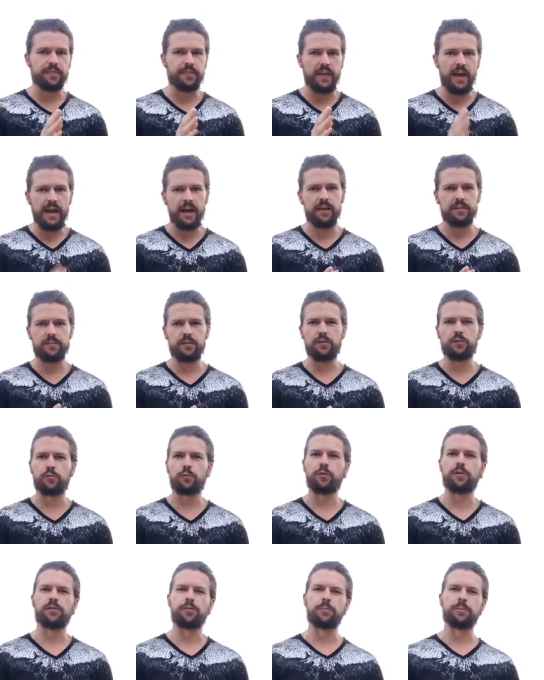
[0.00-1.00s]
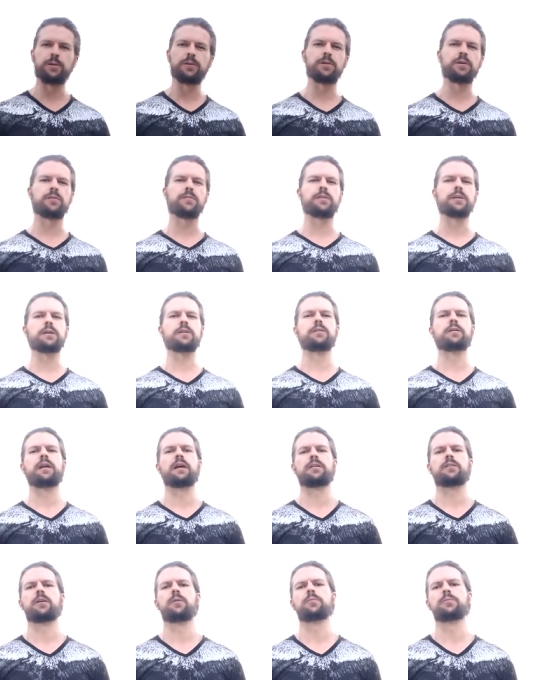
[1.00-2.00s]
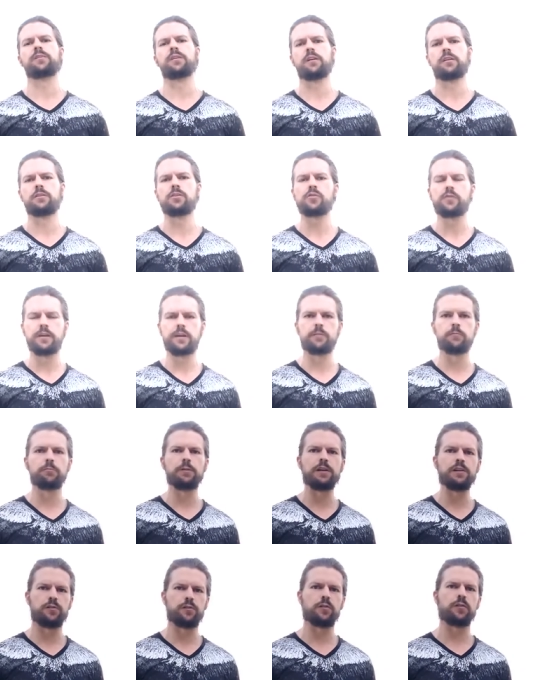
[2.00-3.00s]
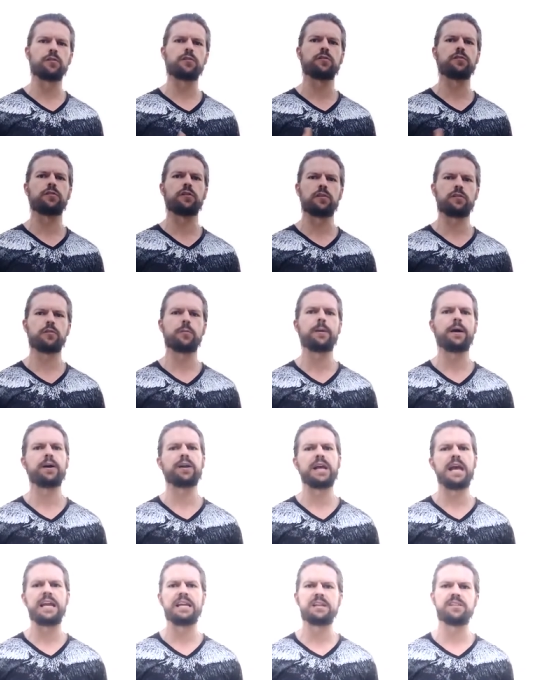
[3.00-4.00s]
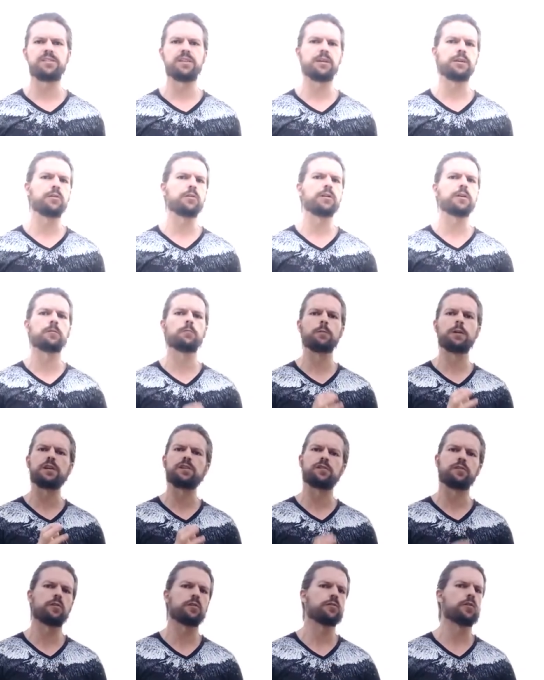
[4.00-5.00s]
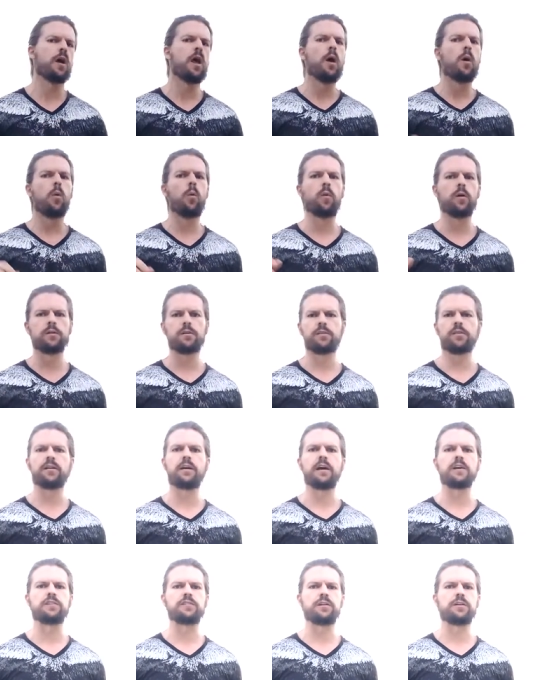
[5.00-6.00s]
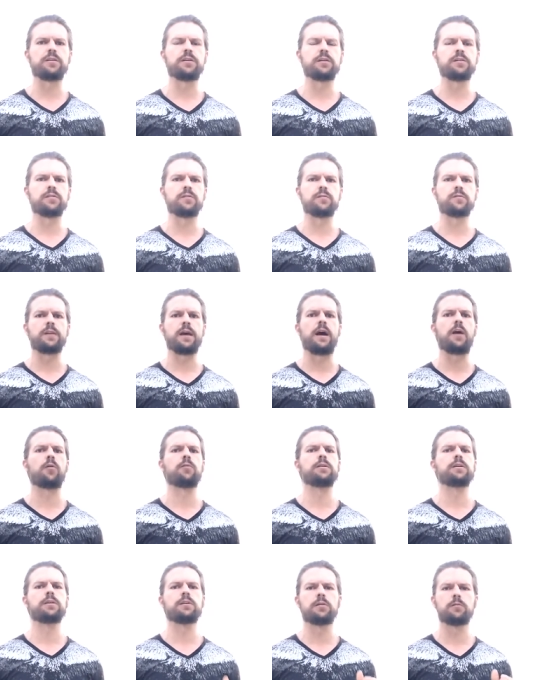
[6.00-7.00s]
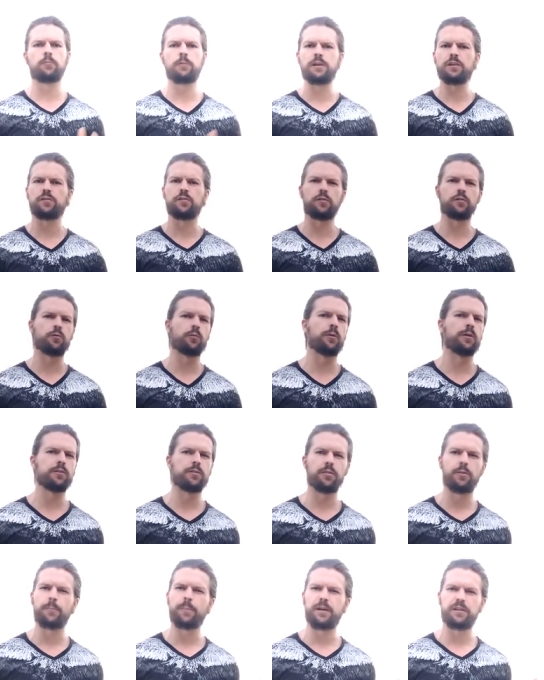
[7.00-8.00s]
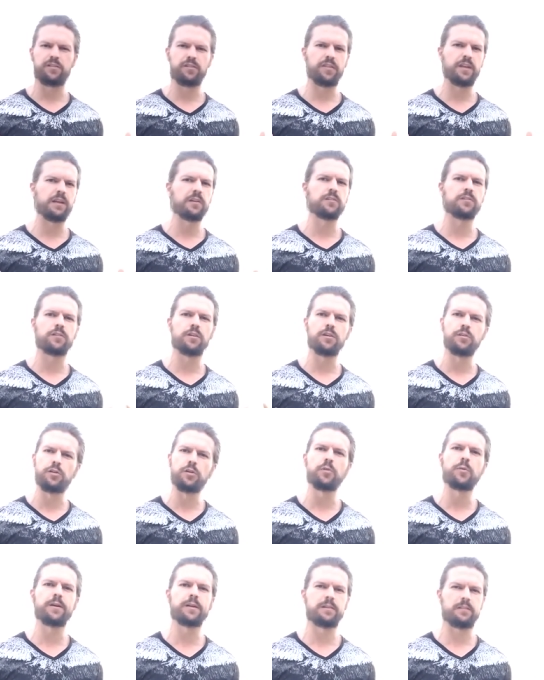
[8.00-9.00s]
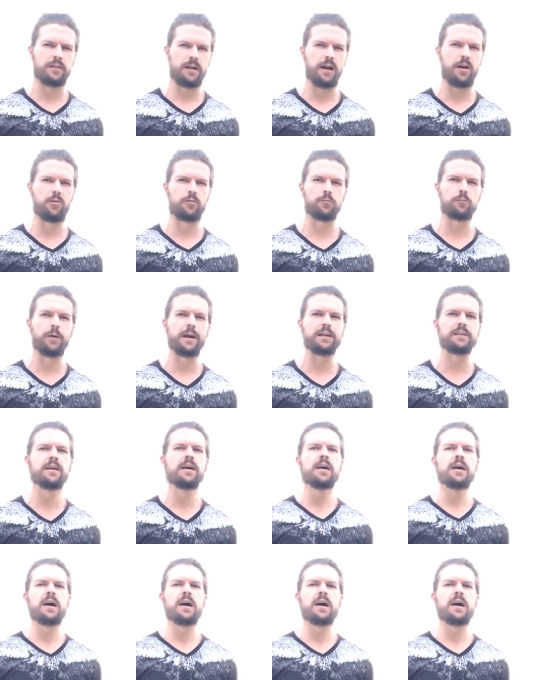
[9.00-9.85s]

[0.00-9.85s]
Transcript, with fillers: that is where the beauty of the internet comes in. You can research just about anything. You can research what are the nice areas of town. You can research what are the best things to do in town, right?